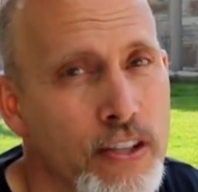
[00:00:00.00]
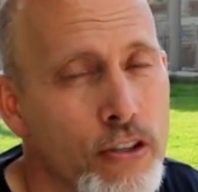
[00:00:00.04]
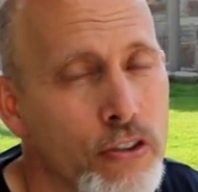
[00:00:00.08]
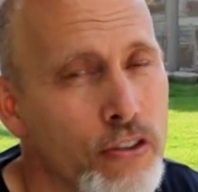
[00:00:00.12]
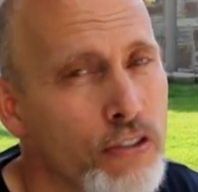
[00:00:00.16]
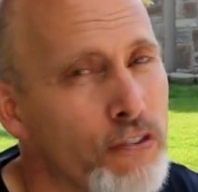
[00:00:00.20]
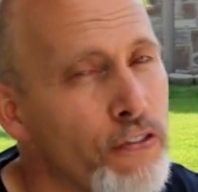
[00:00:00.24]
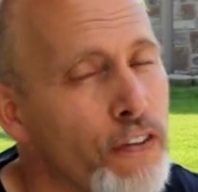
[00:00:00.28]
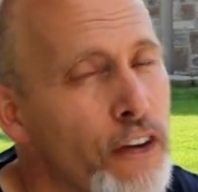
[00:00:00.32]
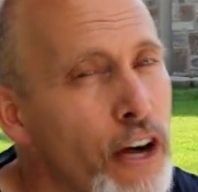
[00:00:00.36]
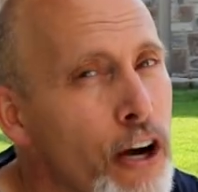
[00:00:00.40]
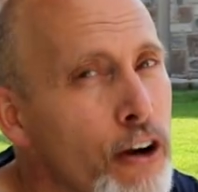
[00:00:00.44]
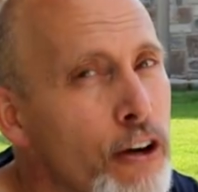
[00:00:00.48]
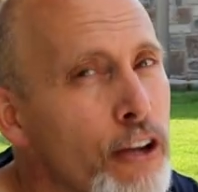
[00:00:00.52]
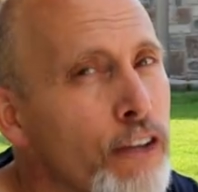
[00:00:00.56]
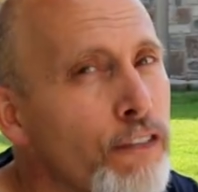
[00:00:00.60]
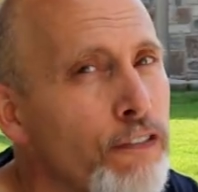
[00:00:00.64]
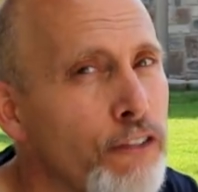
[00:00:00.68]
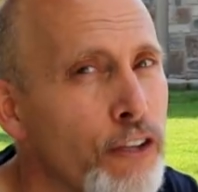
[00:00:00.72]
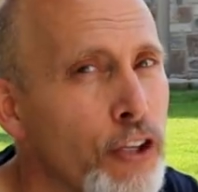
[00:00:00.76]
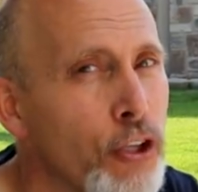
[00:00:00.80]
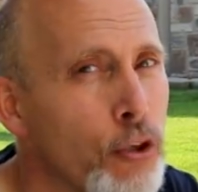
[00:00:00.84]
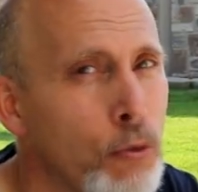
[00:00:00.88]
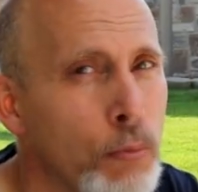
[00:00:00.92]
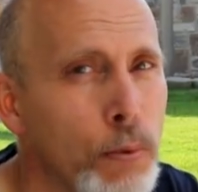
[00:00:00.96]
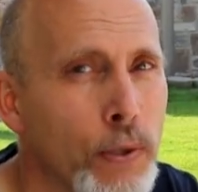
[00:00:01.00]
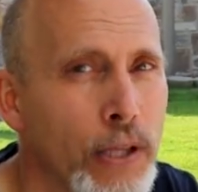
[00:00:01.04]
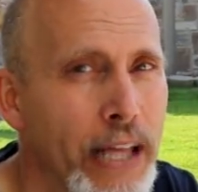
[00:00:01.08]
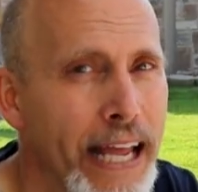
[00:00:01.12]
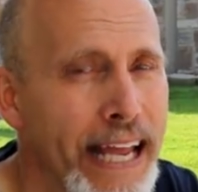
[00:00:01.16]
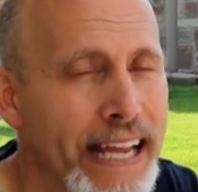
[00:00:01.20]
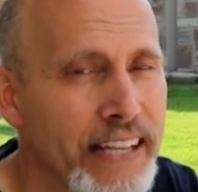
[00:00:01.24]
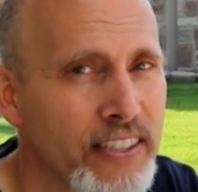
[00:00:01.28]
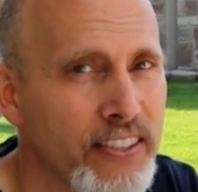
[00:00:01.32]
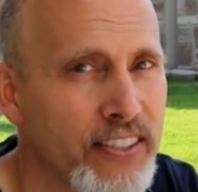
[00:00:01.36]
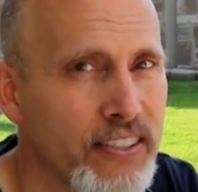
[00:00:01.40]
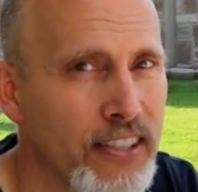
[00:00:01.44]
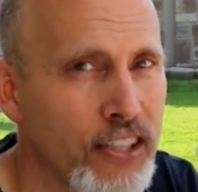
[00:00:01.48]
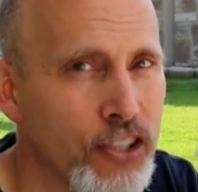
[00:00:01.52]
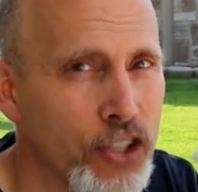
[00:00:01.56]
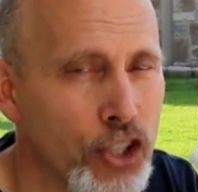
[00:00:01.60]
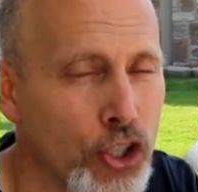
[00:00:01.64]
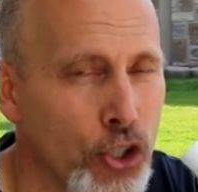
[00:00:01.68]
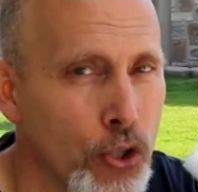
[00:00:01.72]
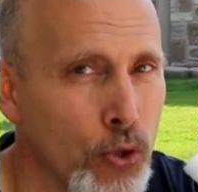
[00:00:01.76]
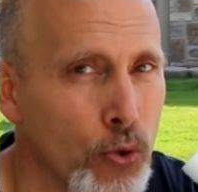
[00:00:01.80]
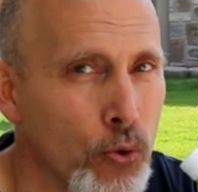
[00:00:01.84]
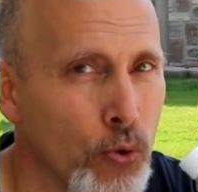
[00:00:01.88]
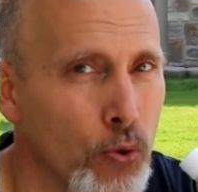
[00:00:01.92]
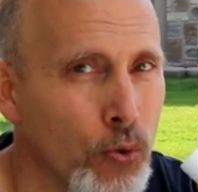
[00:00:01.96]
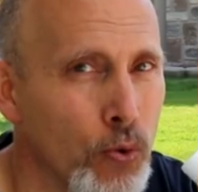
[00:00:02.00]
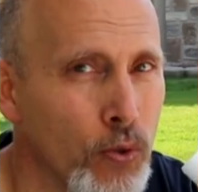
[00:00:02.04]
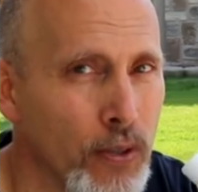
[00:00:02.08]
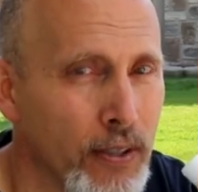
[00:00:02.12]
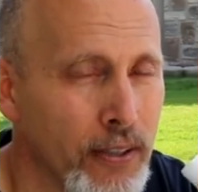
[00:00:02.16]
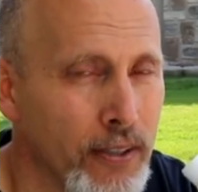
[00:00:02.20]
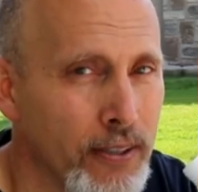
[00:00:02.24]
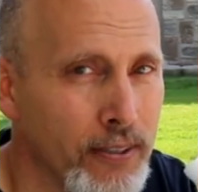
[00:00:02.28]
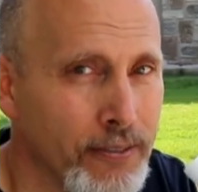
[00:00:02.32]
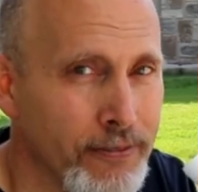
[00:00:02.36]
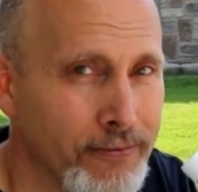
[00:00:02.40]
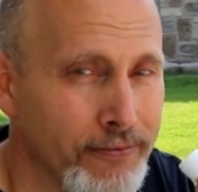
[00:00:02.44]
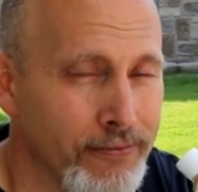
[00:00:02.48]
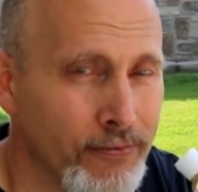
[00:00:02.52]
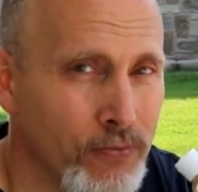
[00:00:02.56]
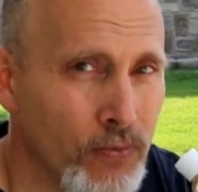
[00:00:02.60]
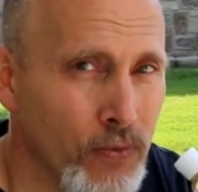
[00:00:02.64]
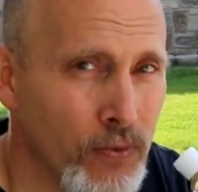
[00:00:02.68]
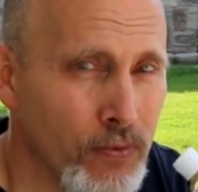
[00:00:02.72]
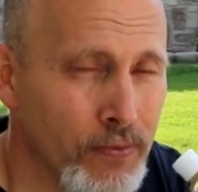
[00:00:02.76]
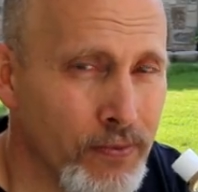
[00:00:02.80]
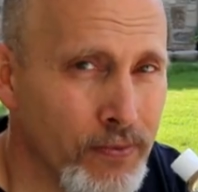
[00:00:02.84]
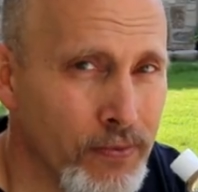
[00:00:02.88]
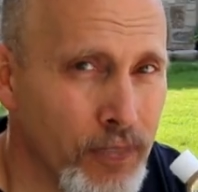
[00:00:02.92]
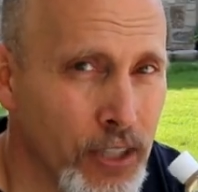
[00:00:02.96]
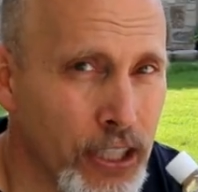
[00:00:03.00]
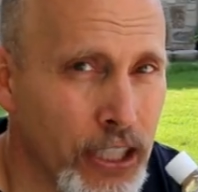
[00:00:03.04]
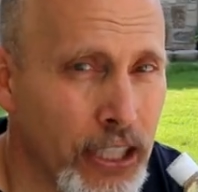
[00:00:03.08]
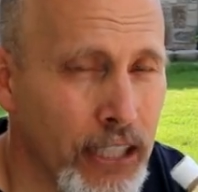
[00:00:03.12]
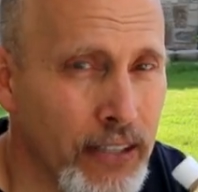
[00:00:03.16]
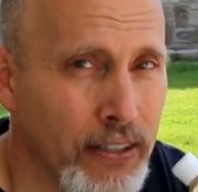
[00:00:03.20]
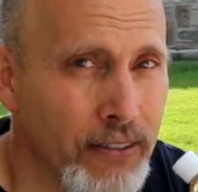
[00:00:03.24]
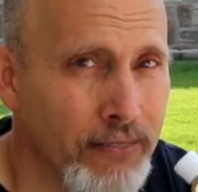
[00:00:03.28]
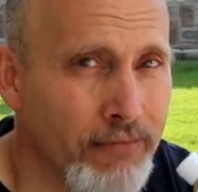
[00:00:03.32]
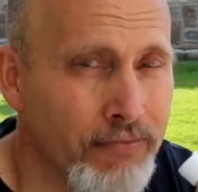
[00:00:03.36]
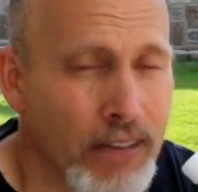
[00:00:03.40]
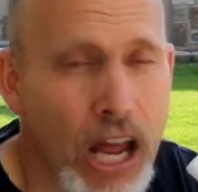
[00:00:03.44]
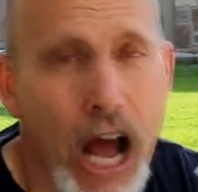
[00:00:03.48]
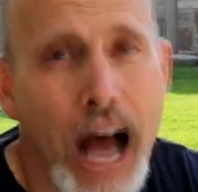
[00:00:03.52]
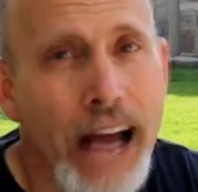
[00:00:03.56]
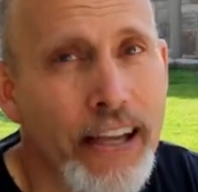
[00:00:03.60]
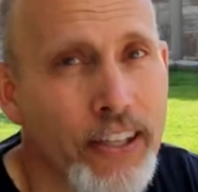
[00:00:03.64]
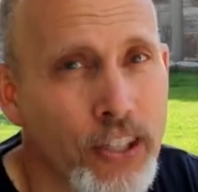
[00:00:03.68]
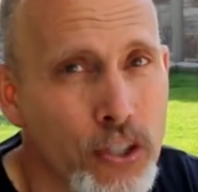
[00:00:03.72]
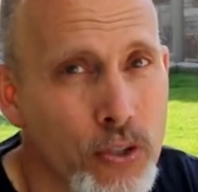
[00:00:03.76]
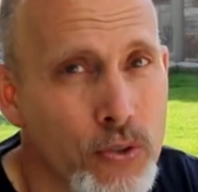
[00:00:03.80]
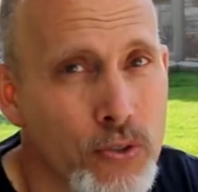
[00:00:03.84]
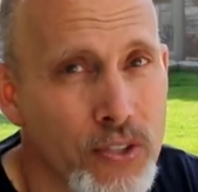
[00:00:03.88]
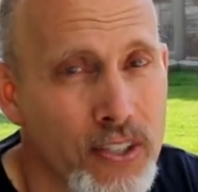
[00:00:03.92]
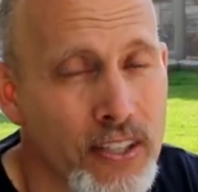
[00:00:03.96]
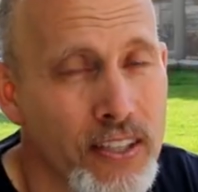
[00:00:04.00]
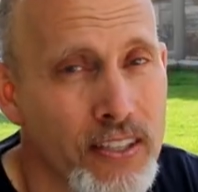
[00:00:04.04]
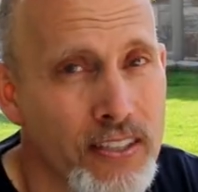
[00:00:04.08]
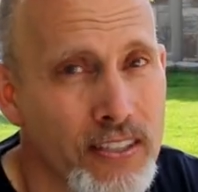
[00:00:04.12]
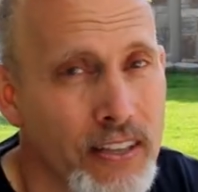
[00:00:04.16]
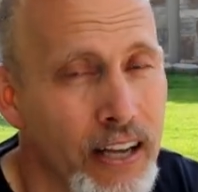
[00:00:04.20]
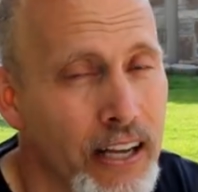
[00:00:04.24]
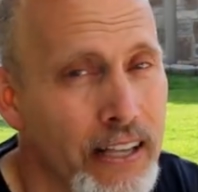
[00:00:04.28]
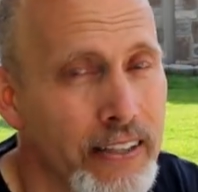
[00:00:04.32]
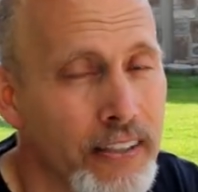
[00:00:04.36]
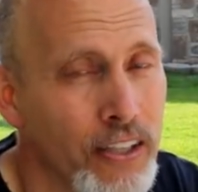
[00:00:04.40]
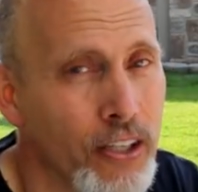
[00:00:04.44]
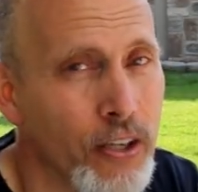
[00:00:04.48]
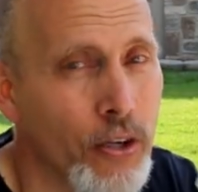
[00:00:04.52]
There's very few plants that you cannot use this on.